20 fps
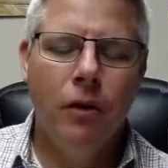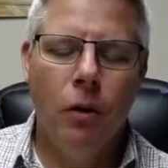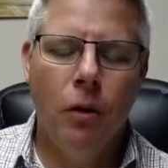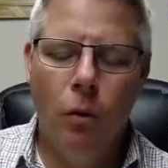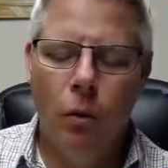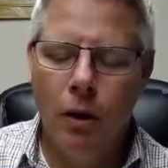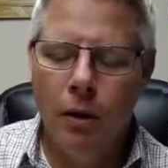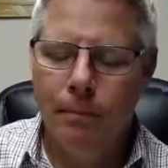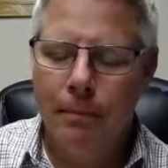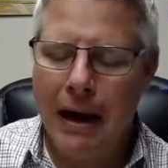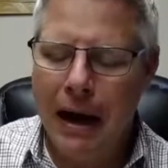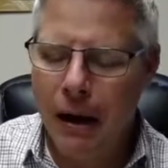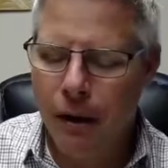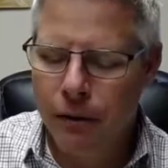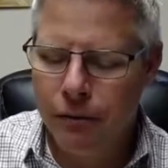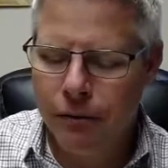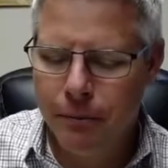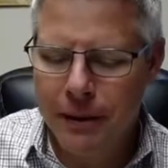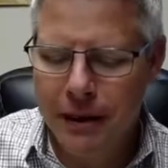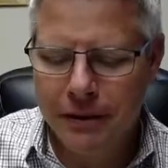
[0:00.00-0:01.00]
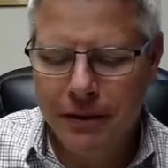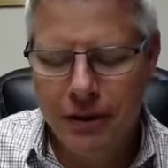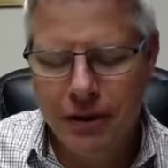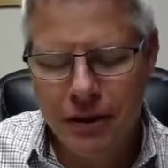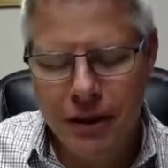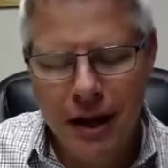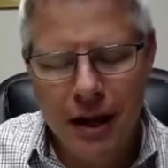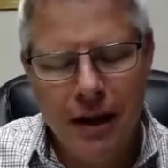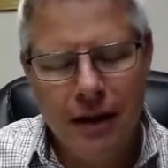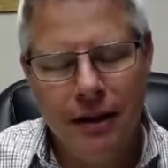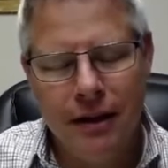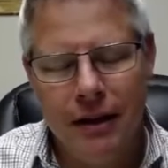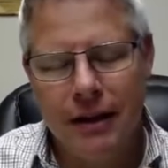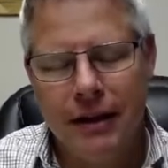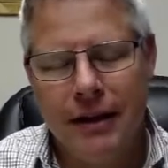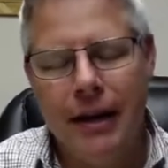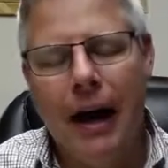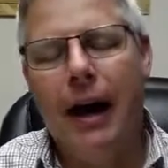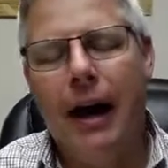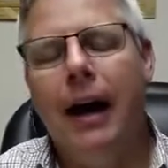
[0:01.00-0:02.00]
What a powerful message that
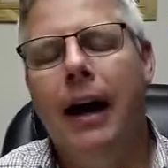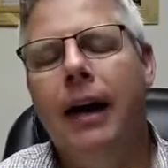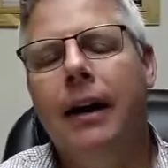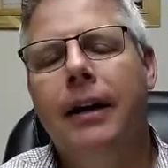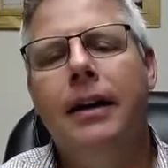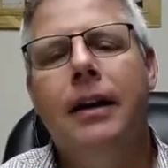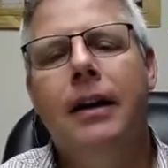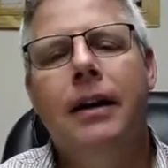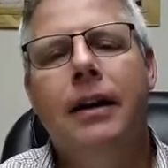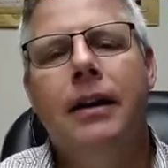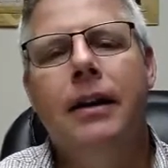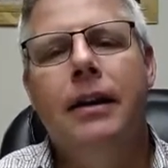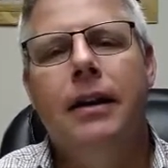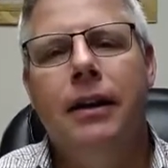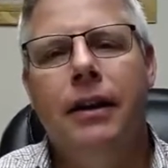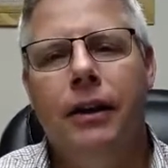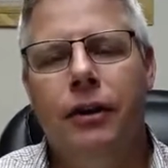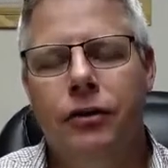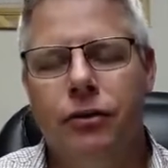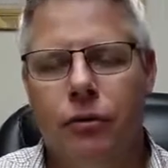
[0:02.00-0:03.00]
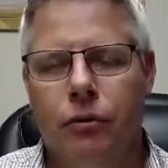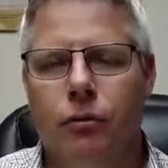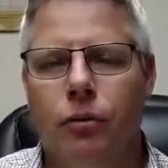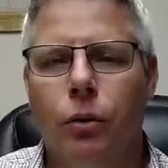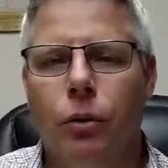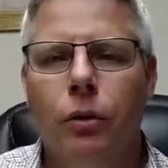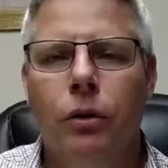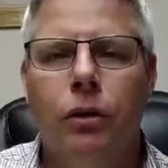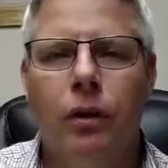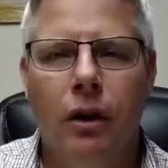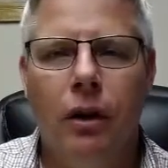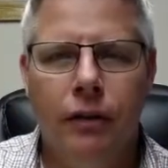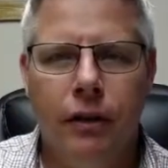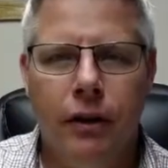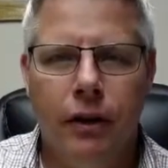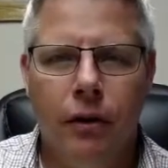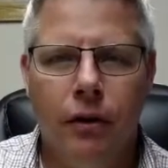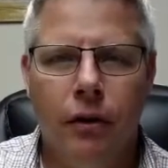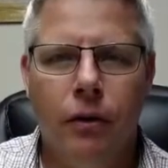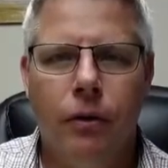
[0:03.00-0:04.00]
God is the ruler of the
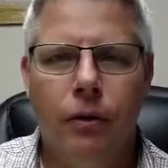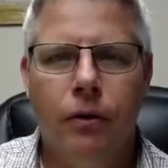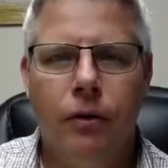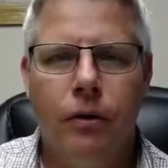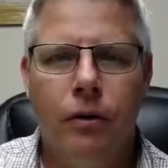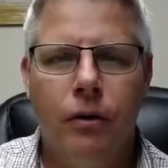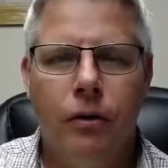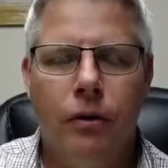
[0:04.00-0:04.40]
earth,